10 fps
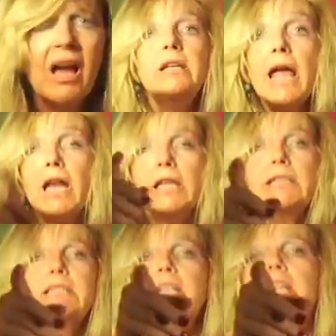Now
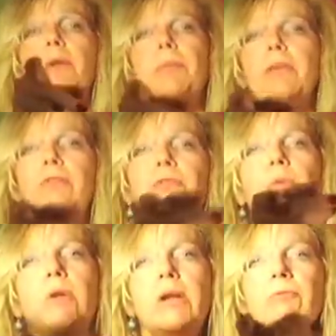listen up, if
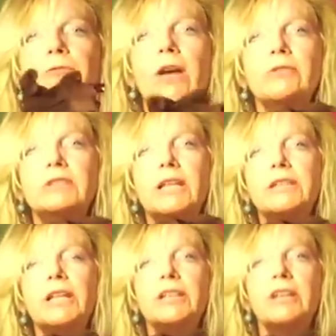you one of them folks
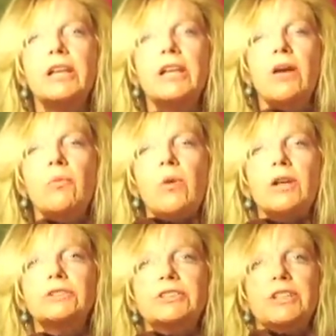out there that don't
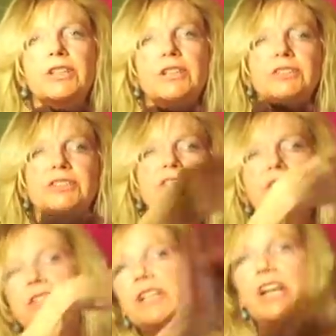watch the news or
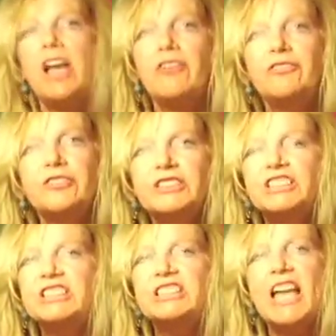you cut off for
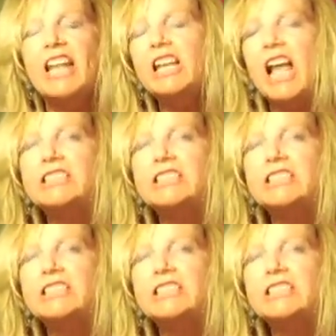society,